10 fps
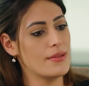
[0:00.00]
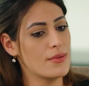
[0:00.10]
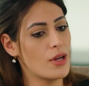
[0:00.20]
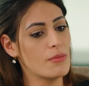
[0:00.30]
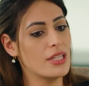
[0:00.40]

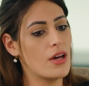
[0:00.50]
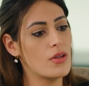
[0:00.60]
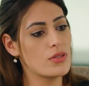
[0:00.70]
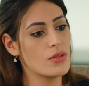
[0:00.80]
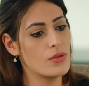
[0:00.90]
normally
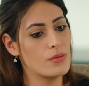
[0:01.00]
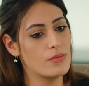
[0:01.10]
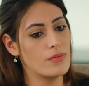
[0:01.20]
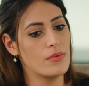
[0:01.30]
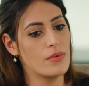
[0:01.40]
also
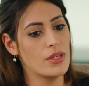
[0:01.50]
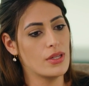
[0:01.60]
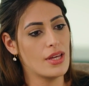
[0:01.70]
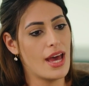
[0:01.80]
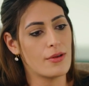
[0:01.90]

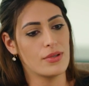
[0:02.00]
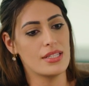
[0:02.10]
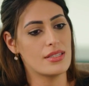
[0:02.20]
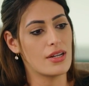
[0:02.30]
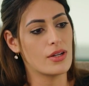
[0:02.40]

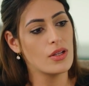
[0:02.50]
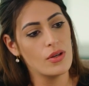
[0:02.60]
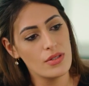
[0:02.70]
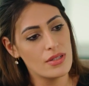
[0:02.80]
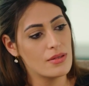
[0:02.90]
equities are
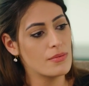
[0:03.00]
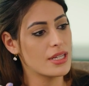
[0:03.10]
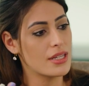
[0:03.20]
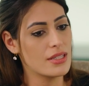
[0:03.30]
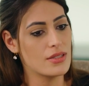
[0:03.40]
closer
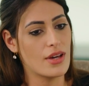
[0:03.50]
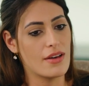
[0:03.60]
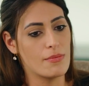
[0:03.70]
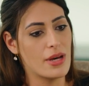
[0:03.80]
because you have a